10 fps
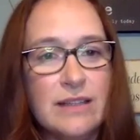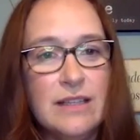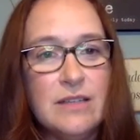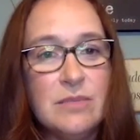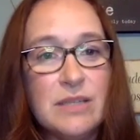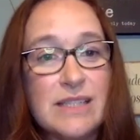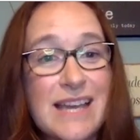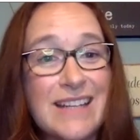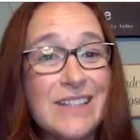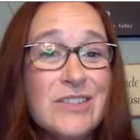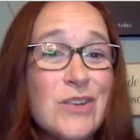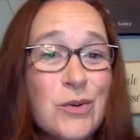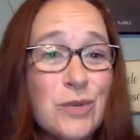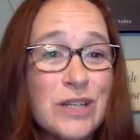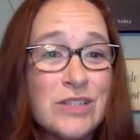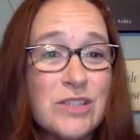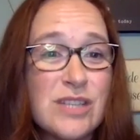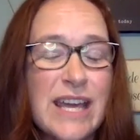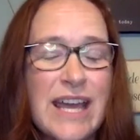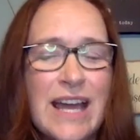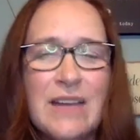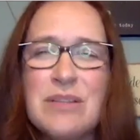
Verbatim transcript: Right. Because I didn't know what issues I had.